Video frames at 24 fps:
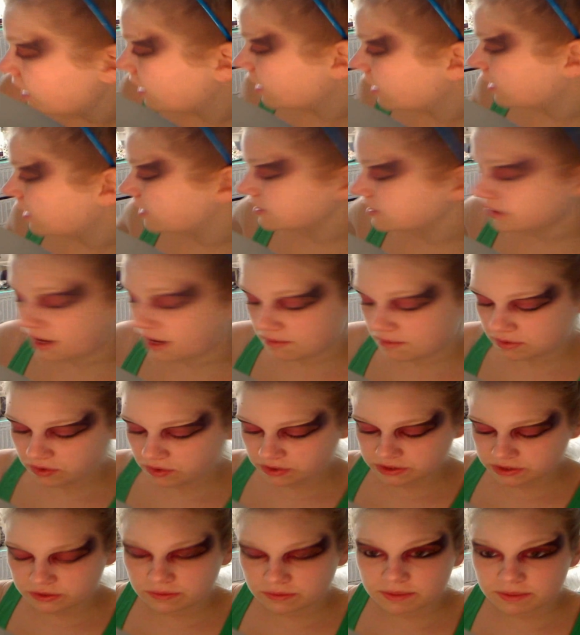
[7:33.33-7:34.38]
and I'm
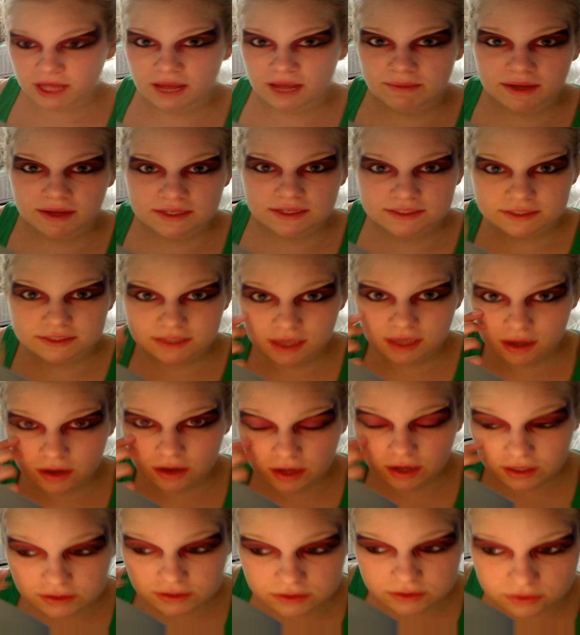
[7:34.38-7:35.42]
going to apply
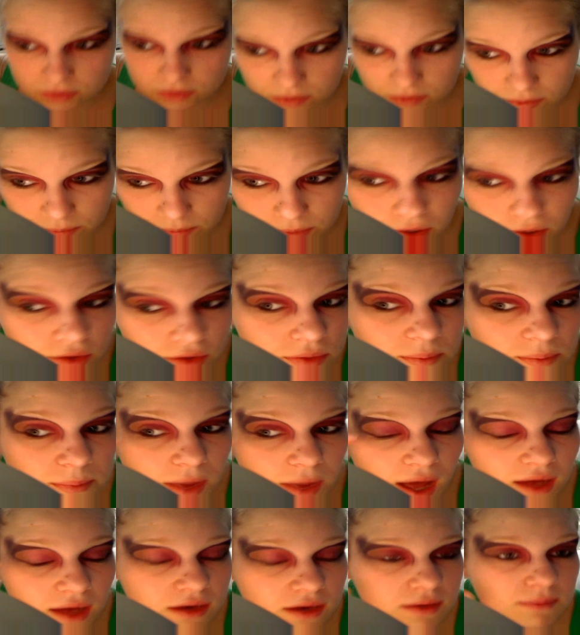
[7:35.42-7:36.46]
mascara to both
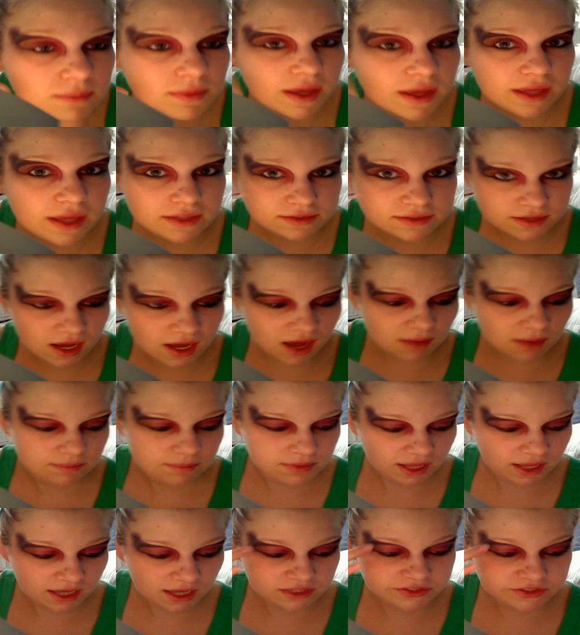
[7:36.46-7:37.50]
bottom and
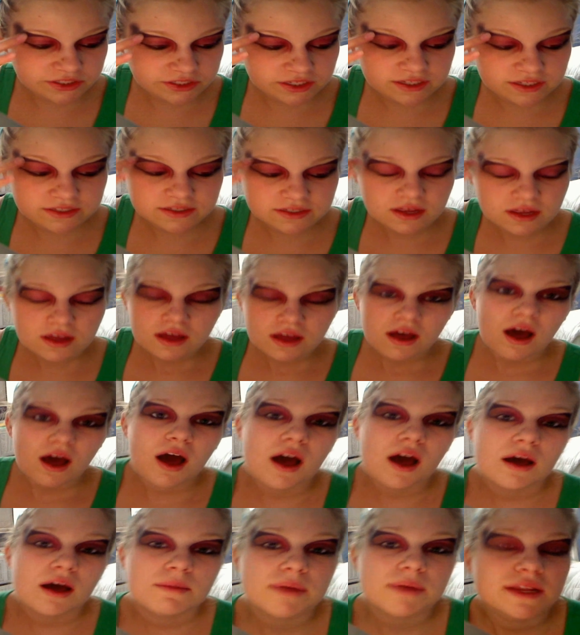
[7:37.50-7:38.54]
top lashes.
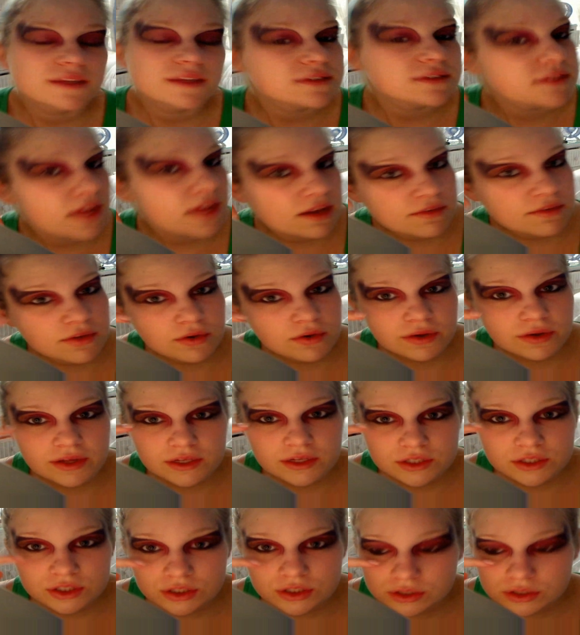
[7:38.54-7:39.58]
But instead of
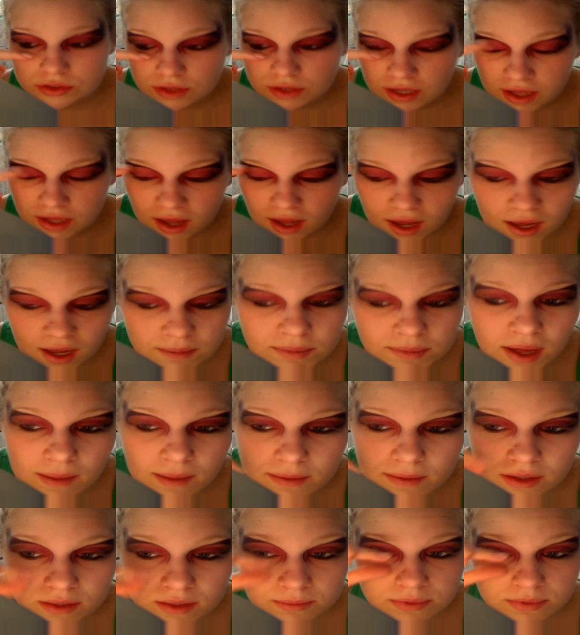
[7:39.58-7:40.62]
going straight up,
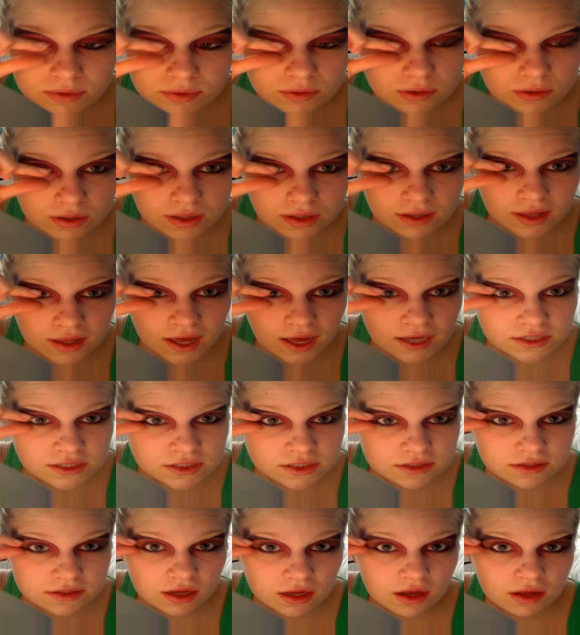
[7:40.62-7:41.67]
I'm going to pull the
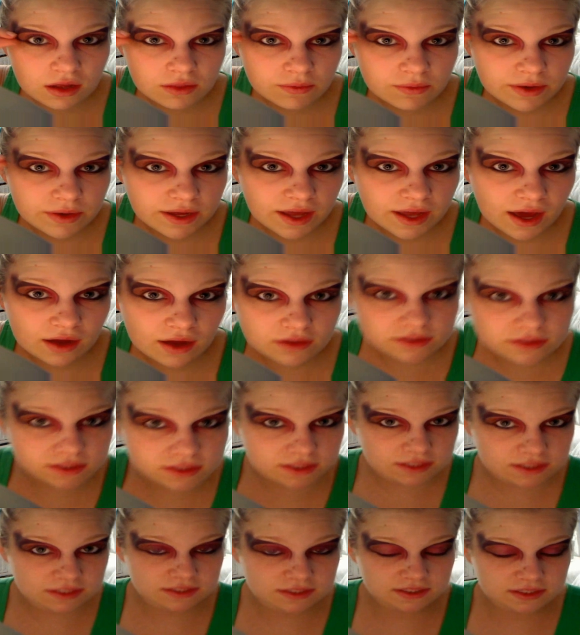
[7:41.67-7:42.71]
lashes all the way out
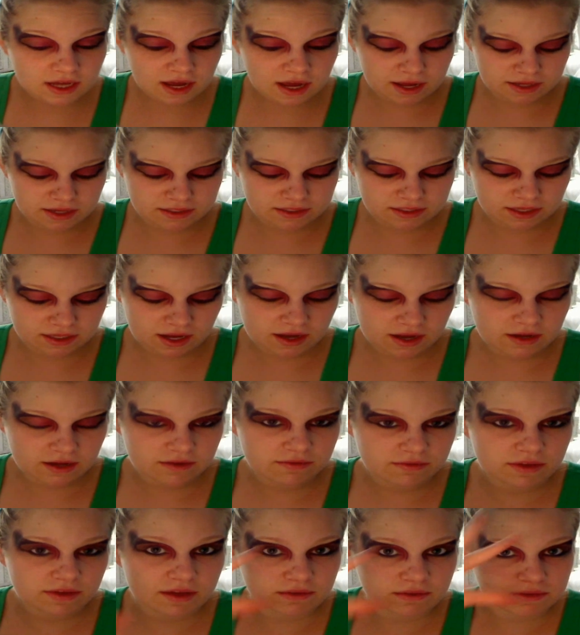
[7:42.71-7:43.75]
to the side to kind
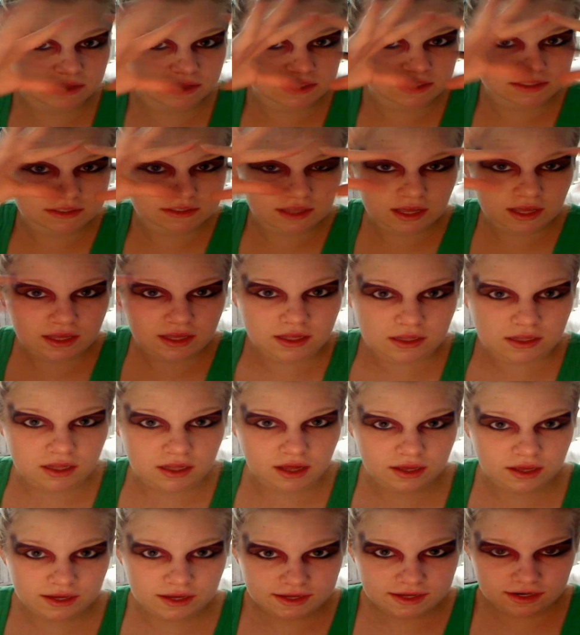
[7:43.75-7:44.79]
of give this like
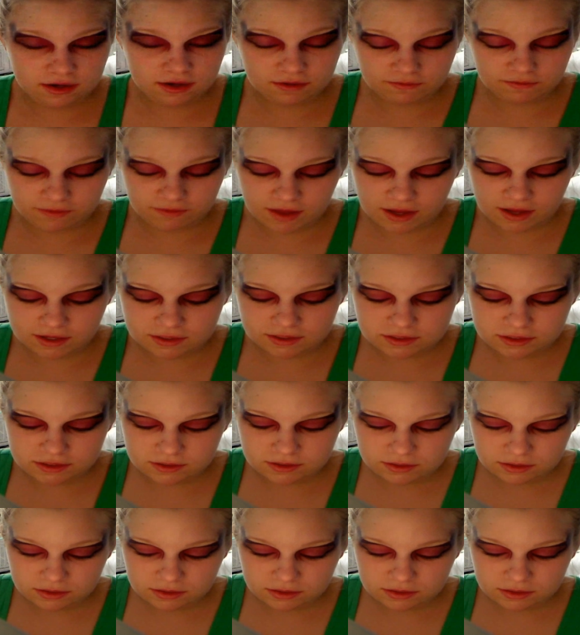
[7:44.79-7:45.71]
elongated effect.